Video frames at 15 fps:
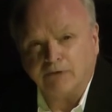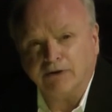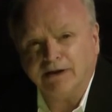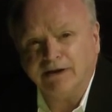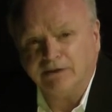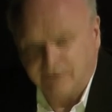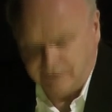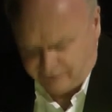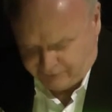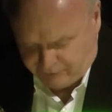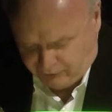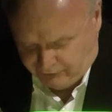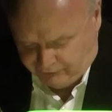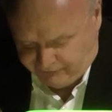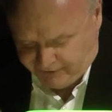Berlin
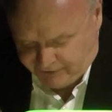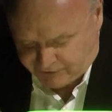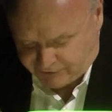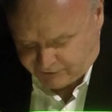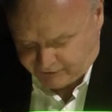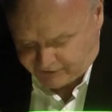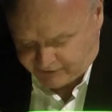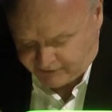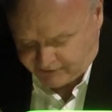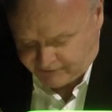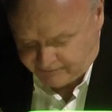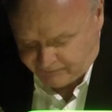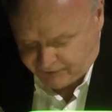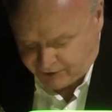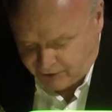School features
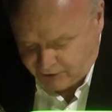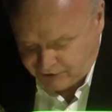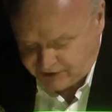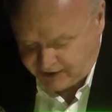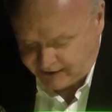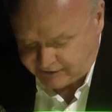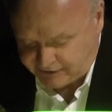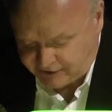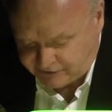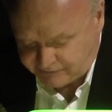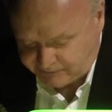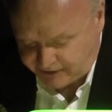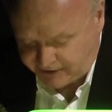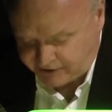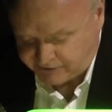negotiate
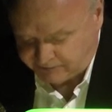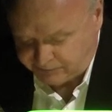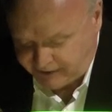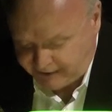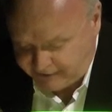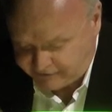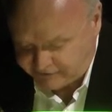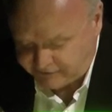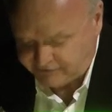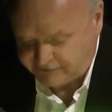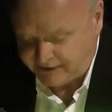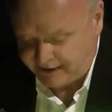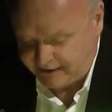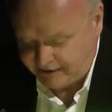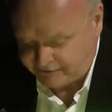displaced
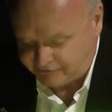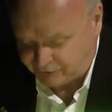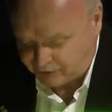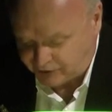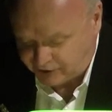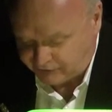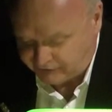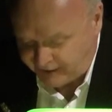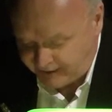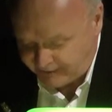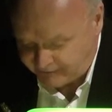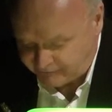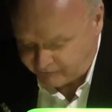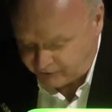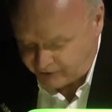places and historical
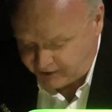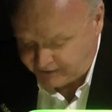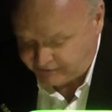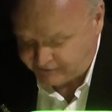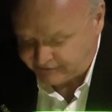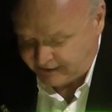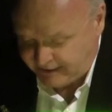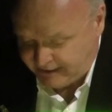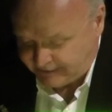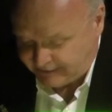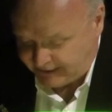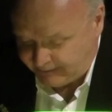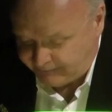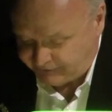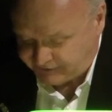voids.
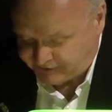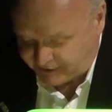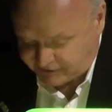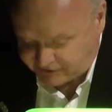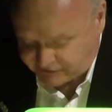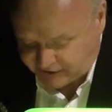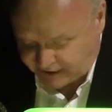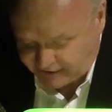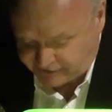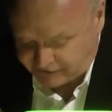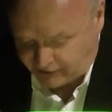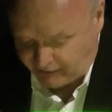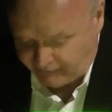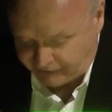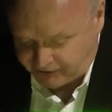They emphasize
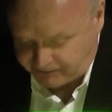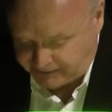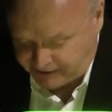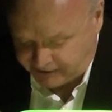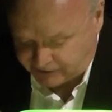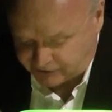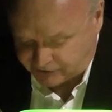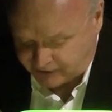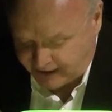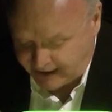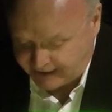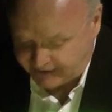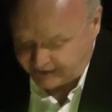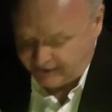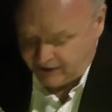sites off the beaten
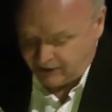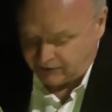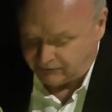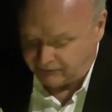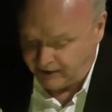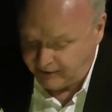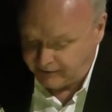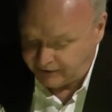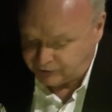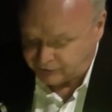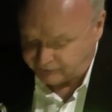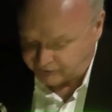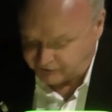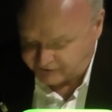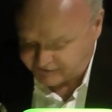track, rarely
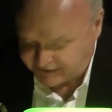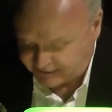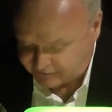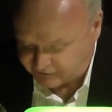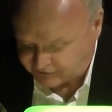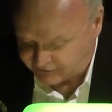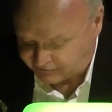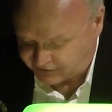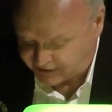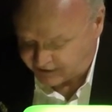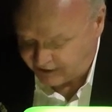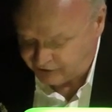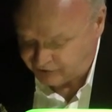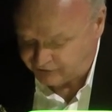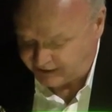traverse sectors of the
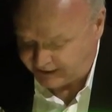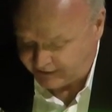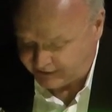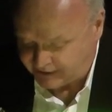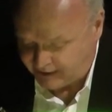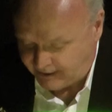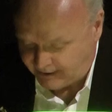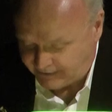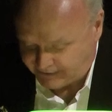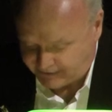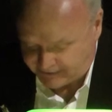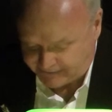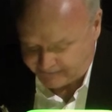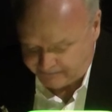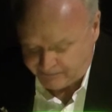country and the
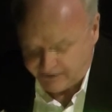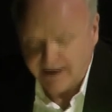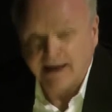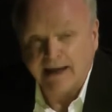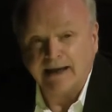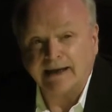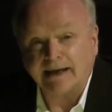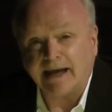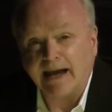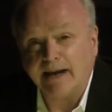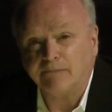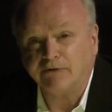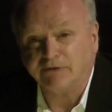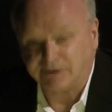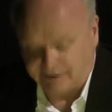continent.
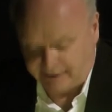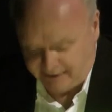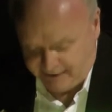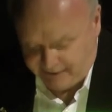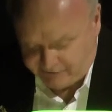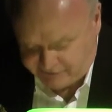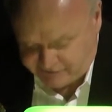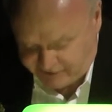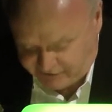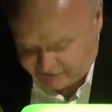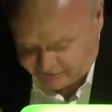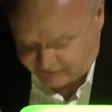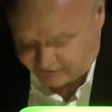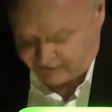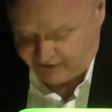Cameras
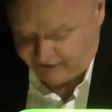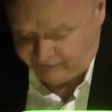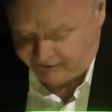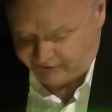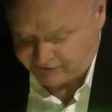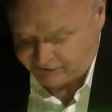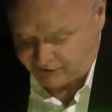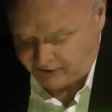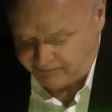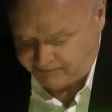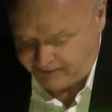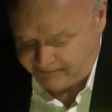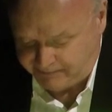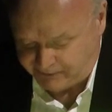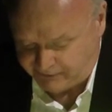insistently fix
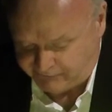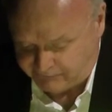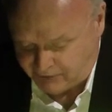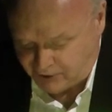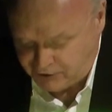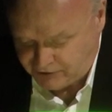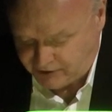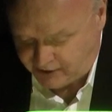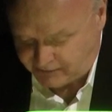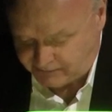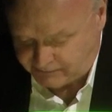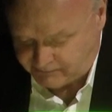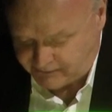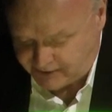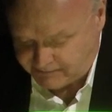on people
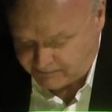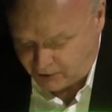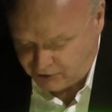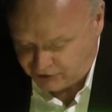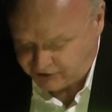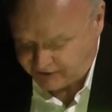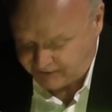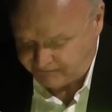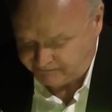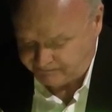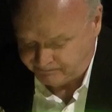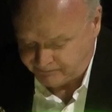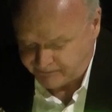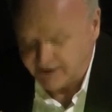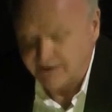in motion.